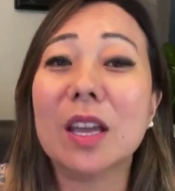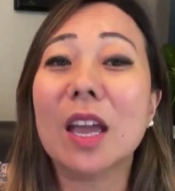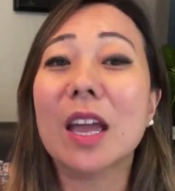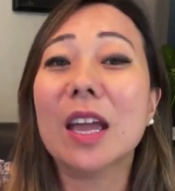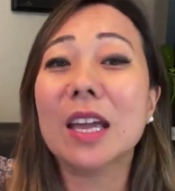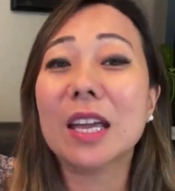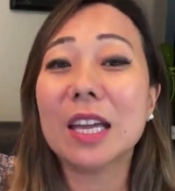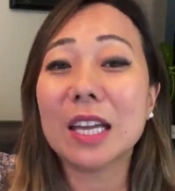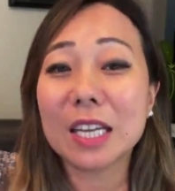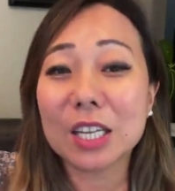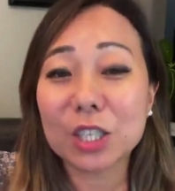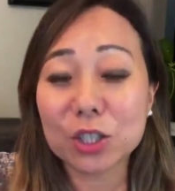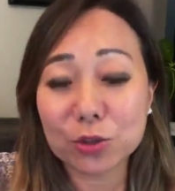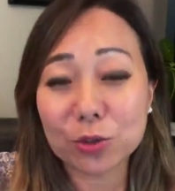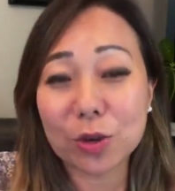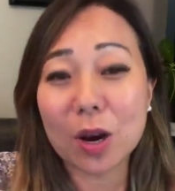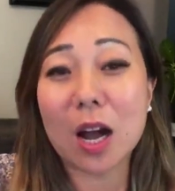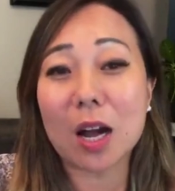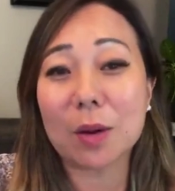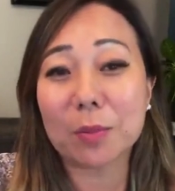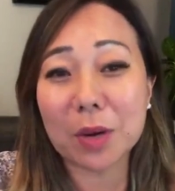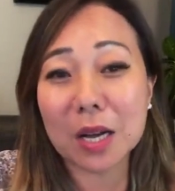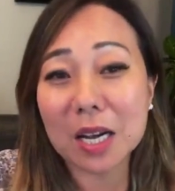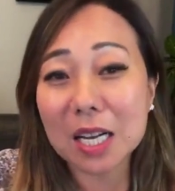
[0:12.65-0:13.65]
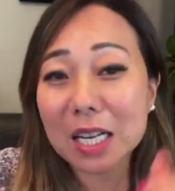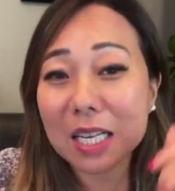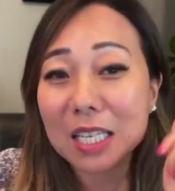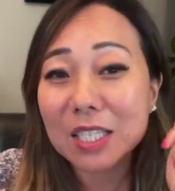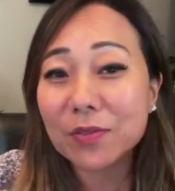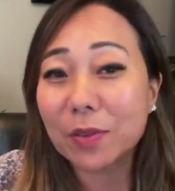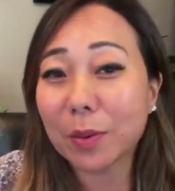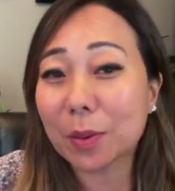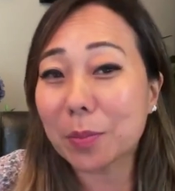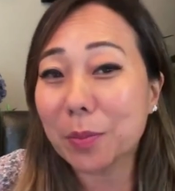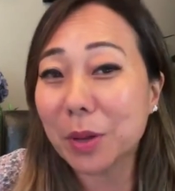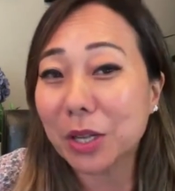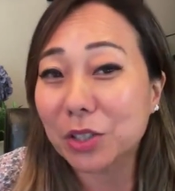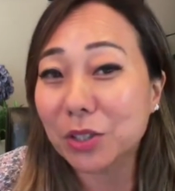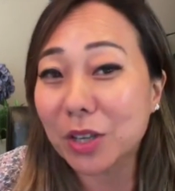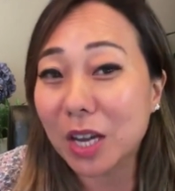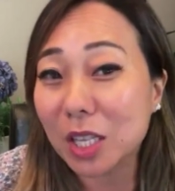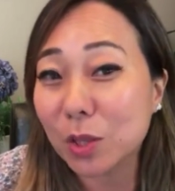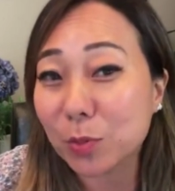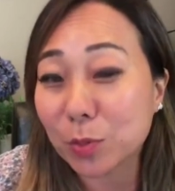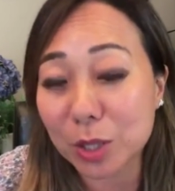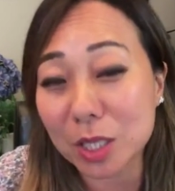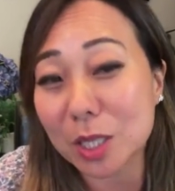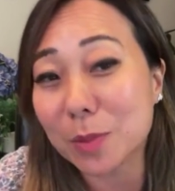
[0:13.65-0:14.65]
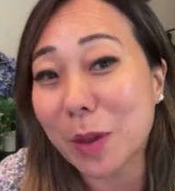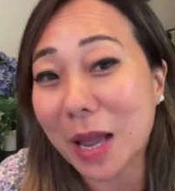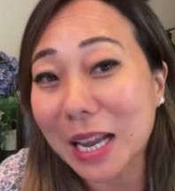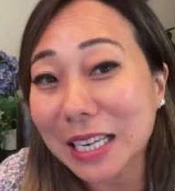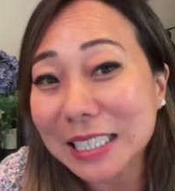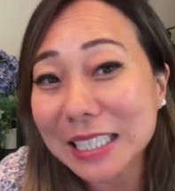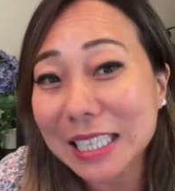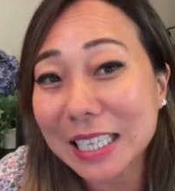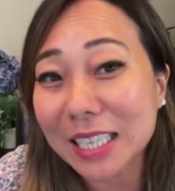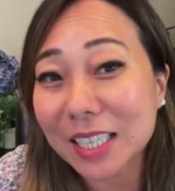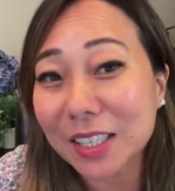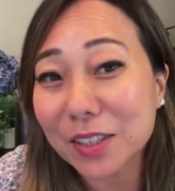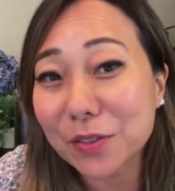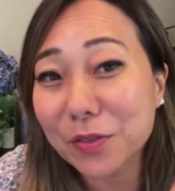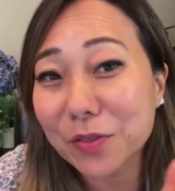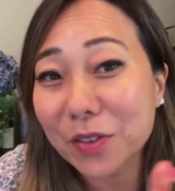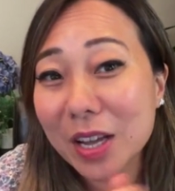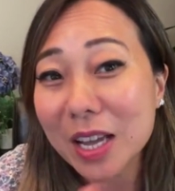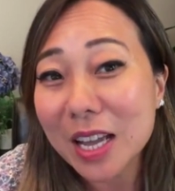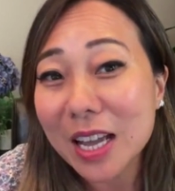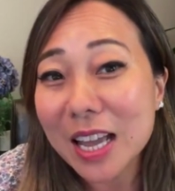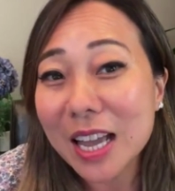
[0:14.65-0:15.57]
K-dramas from a mental health perspective.